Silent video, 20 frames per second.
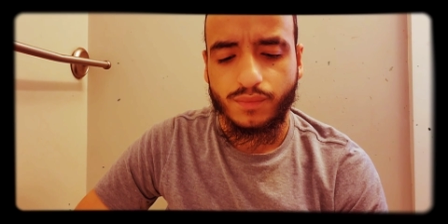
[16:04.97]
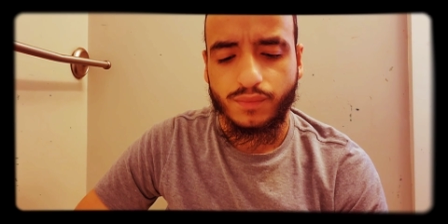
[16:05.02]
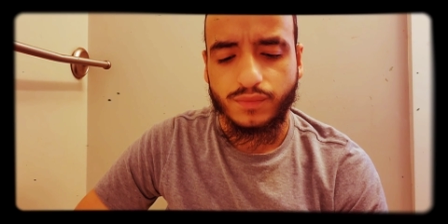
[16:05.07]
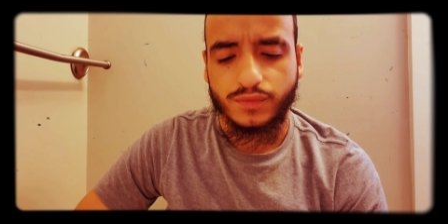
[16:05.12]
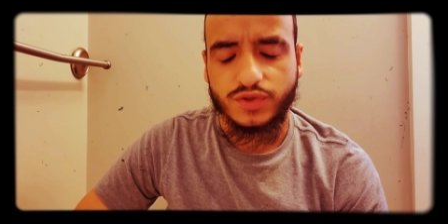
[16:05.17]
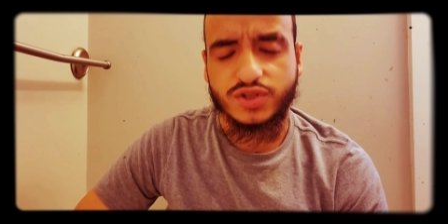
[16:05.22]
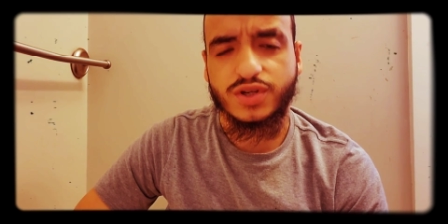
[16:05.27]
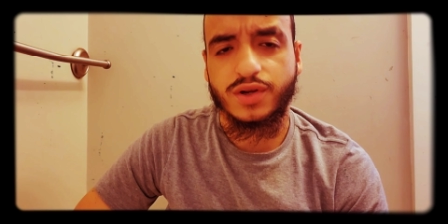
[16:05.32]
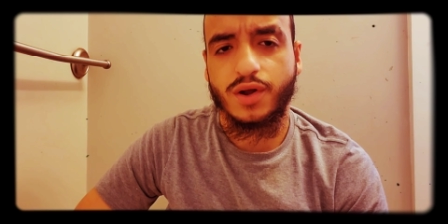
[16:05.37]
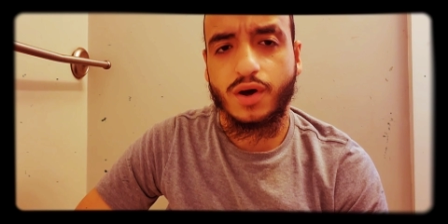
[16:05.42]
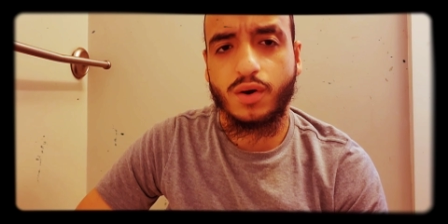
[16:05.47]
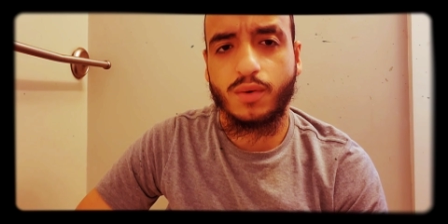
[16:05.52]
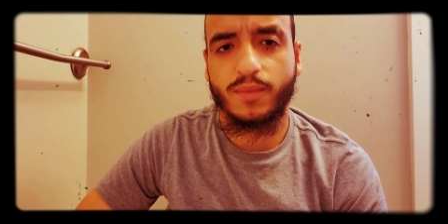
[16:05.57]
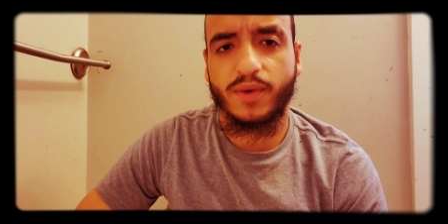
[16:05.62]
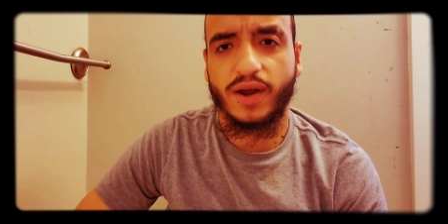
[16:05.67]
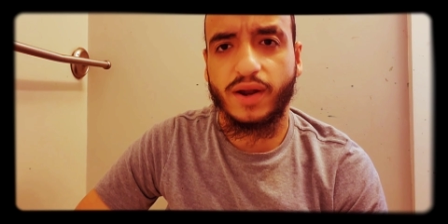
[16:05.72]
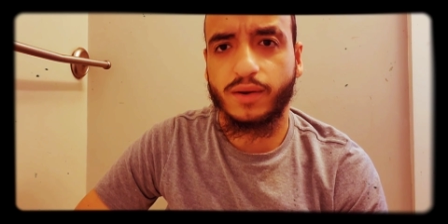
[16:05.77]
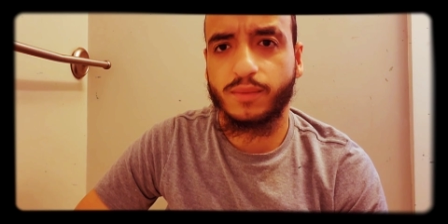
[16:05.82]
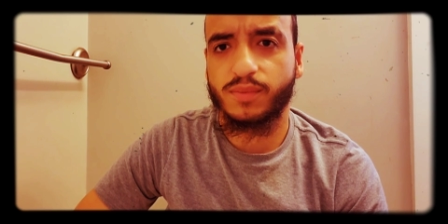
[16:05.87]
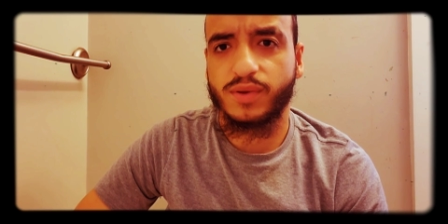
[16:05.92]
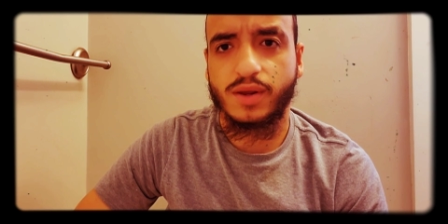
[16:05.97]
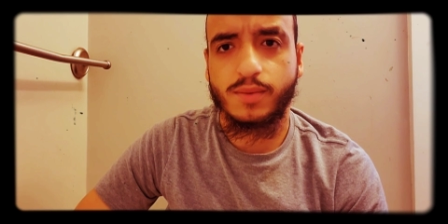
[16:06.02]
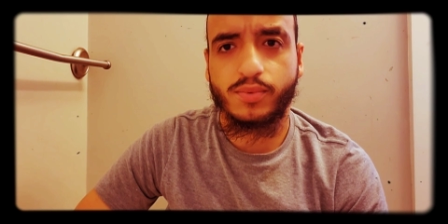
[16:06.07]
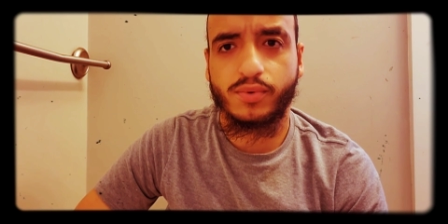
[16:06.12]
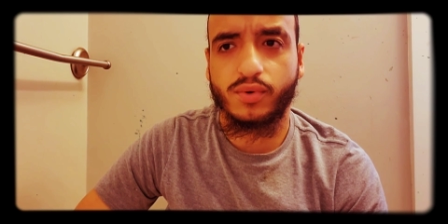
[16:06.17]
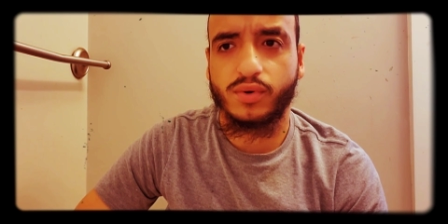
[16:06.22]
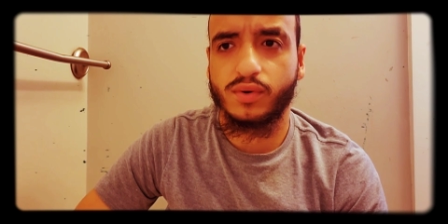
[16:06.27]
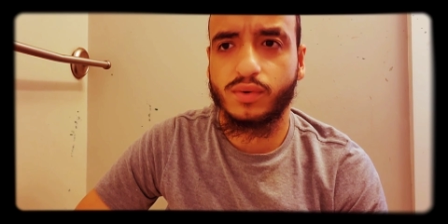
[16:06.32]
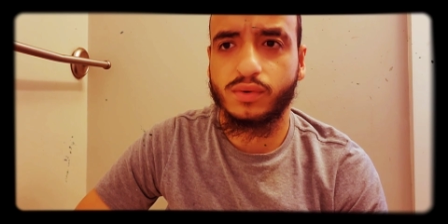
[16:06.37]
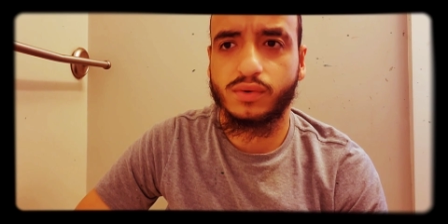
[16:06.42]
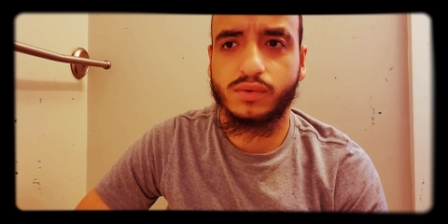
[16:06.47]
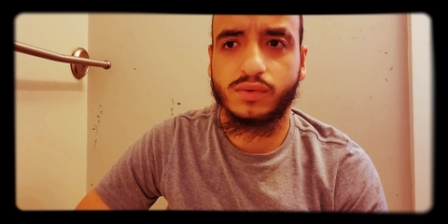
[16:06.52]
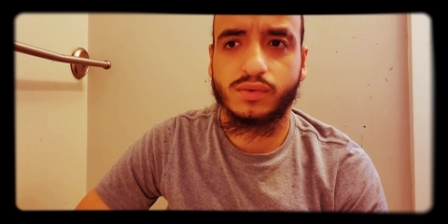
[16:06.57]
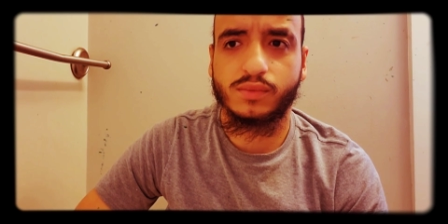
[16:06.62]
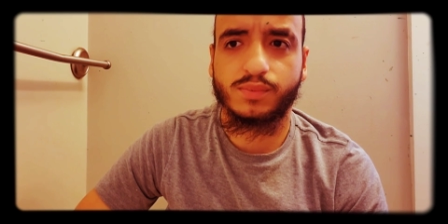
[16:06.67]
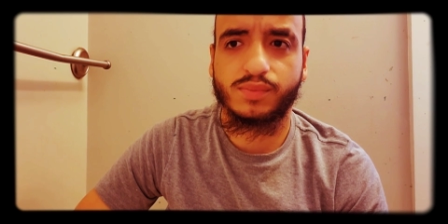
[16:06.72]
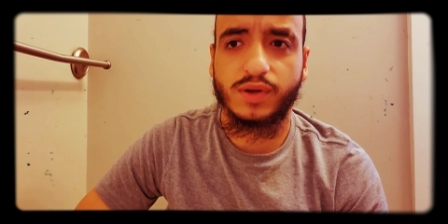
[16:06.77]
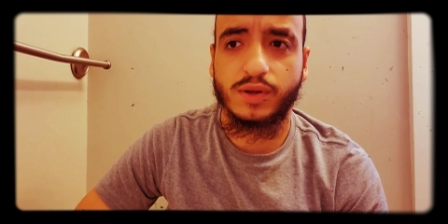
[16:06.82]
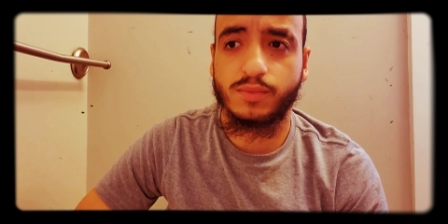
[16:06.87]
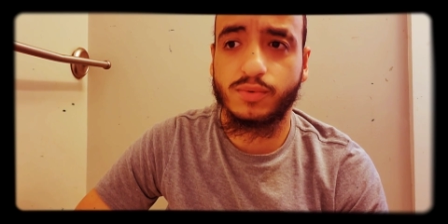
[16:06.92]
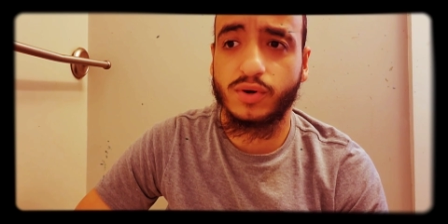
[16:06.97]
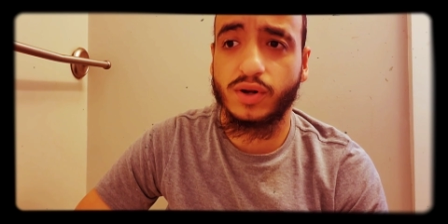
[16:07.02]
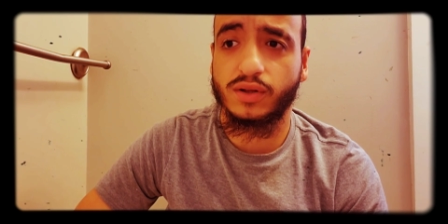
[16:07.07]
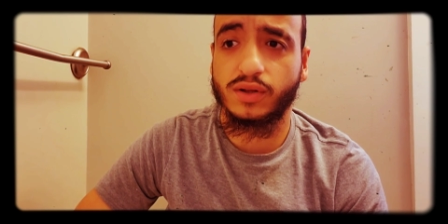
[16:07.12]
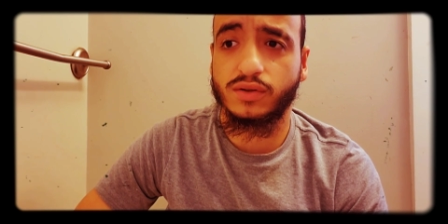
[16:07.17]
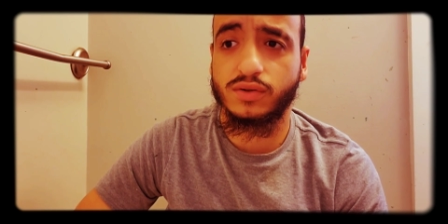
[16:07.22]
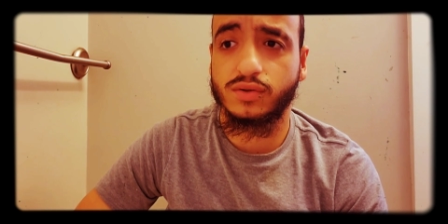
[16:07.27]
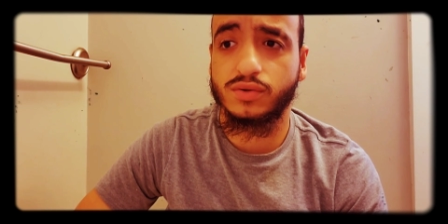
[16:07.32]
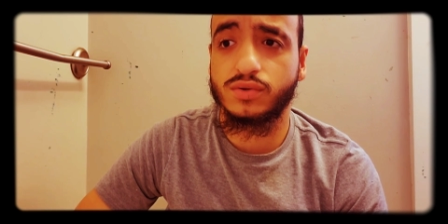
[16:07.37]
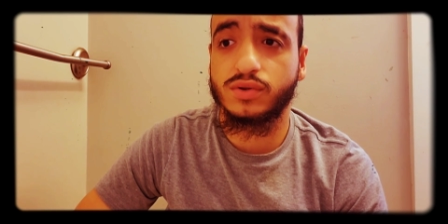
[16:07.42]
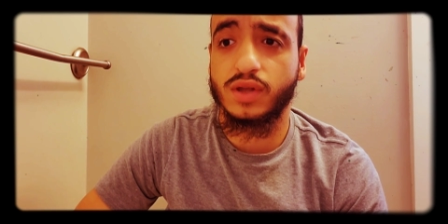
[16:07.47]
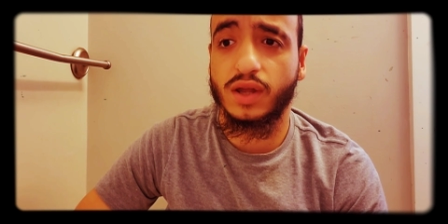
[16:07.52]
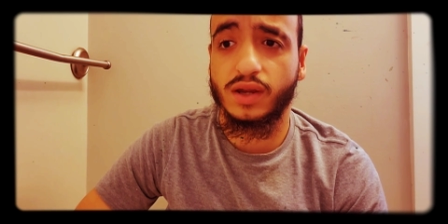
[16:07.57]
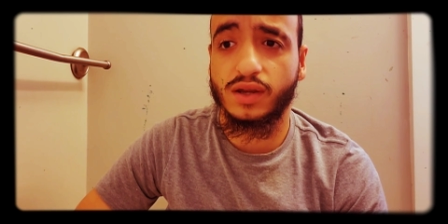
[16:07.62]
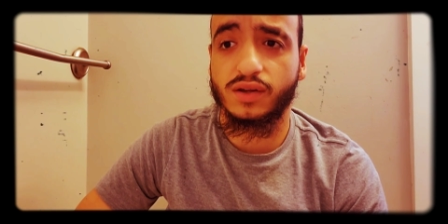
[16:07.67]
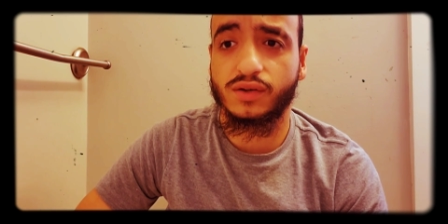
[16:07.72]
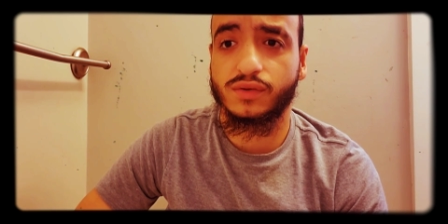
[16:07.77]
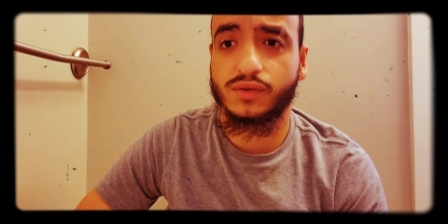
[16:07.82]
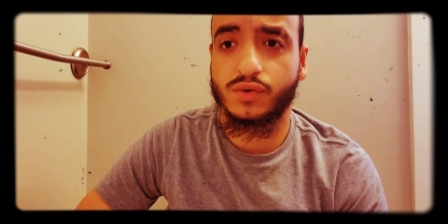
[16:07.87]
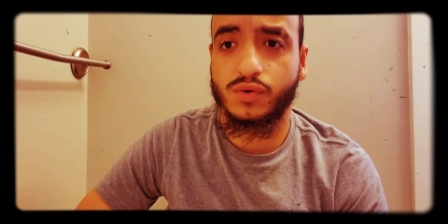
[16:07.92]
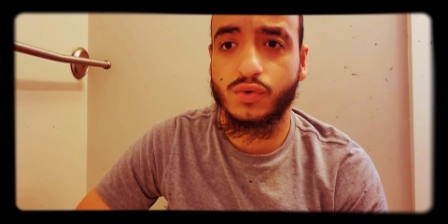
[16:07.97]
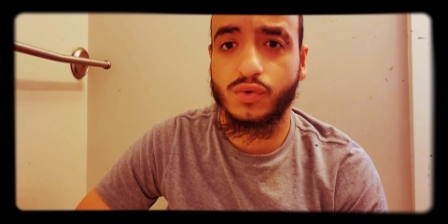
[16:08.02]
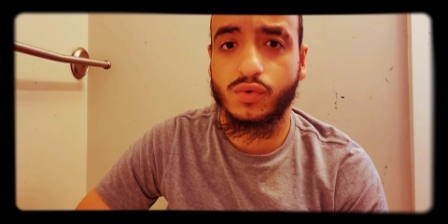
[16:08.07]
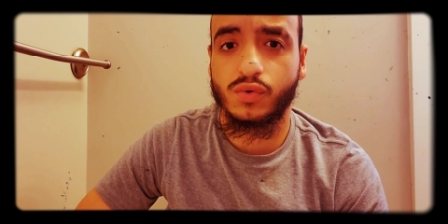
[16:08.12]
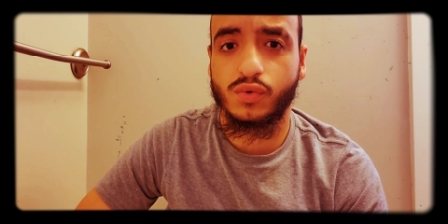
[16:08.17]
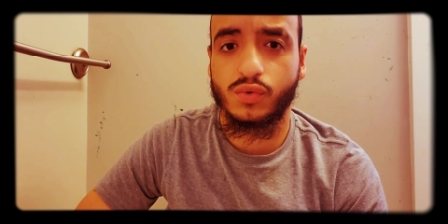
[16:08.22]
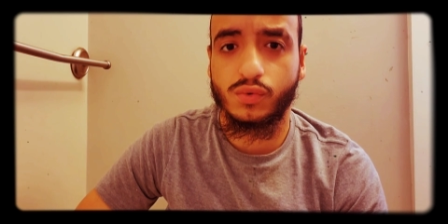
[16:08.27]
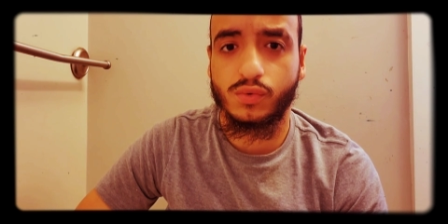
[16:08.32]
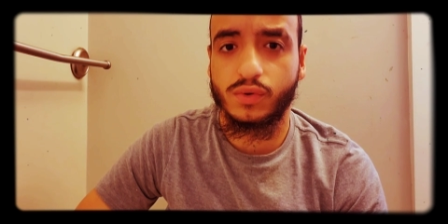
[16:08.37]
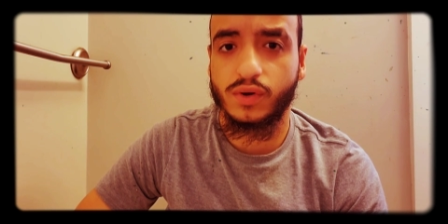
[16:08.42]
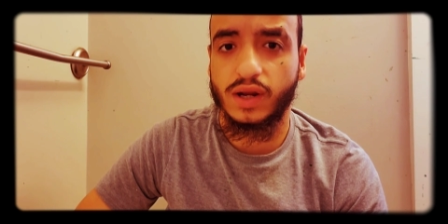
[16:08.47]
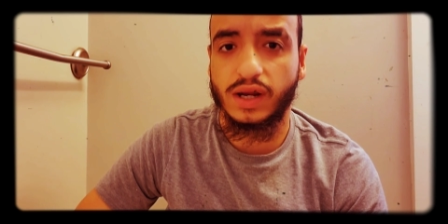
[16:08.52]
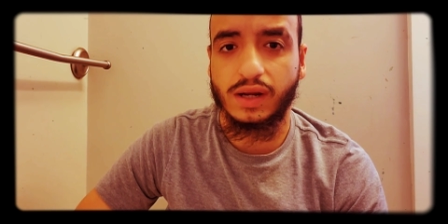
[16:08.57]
just know, man, the people, people that you think is cool,